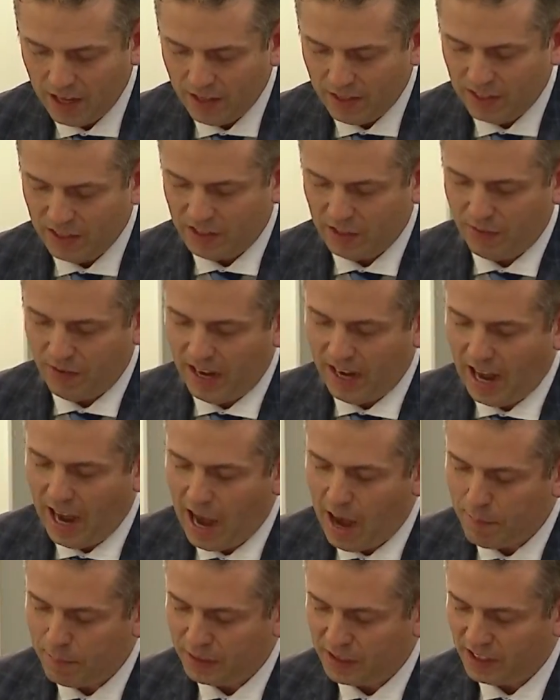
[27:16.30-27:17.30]
This event
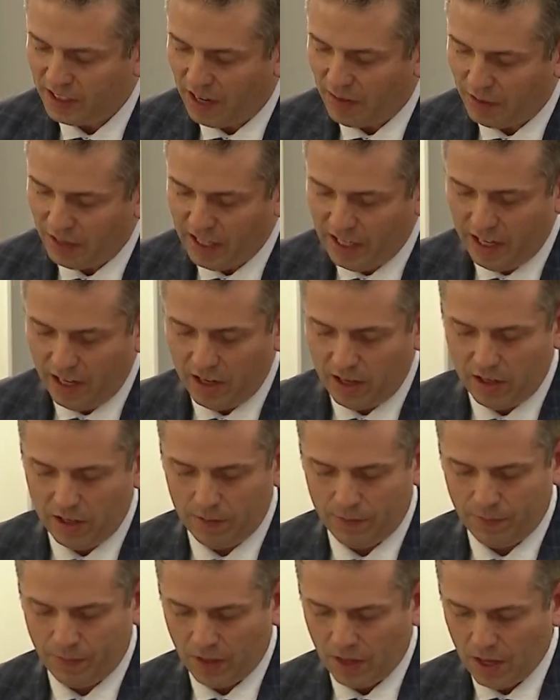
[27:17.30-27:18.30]
happens every
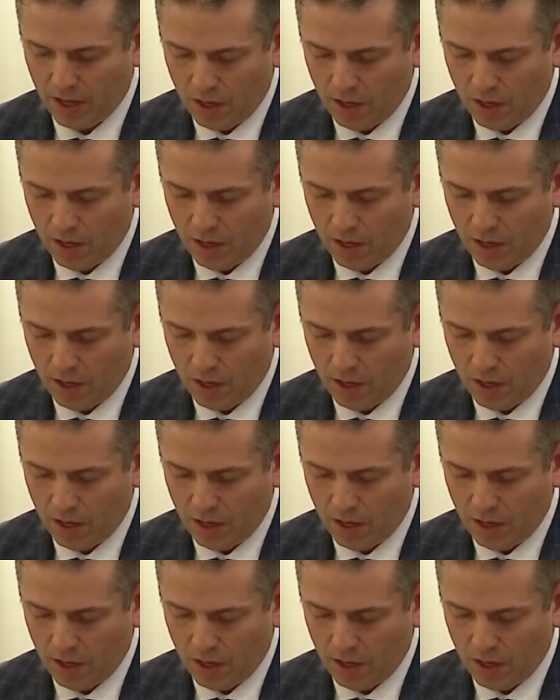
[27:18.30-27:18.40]
year